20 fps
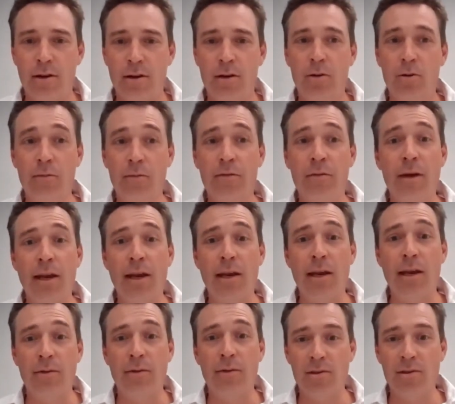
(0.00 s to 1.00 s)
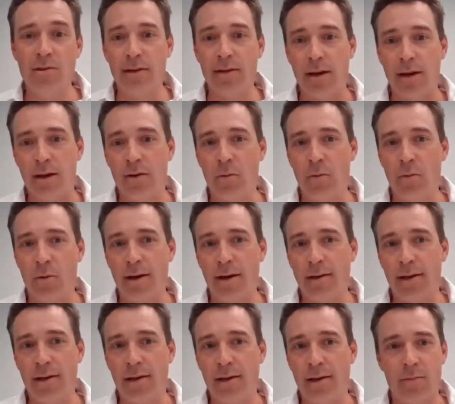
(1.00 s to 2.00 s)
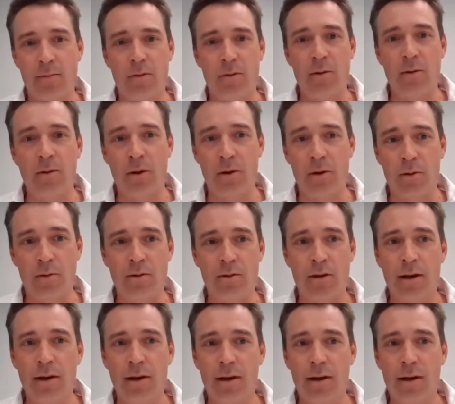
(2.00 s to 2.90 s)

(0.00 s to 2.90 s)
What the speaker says: Look, for many of us who work in the SAP world,